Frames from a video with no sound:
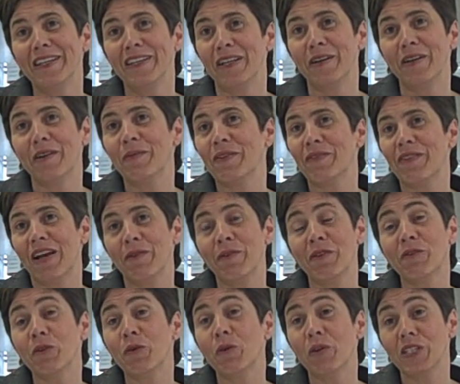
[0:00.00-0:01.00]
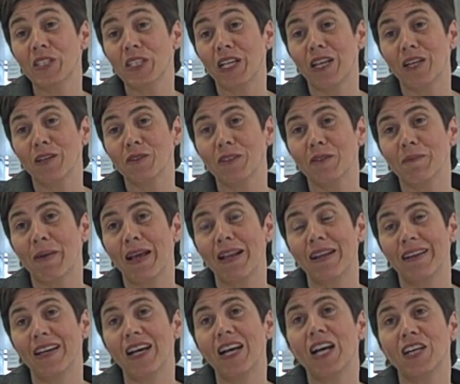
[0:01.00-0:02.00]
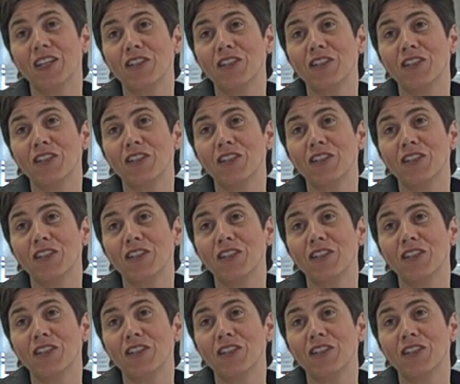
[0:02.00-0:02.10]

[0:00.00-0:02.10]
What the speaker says: You know, we've already closed the ballot.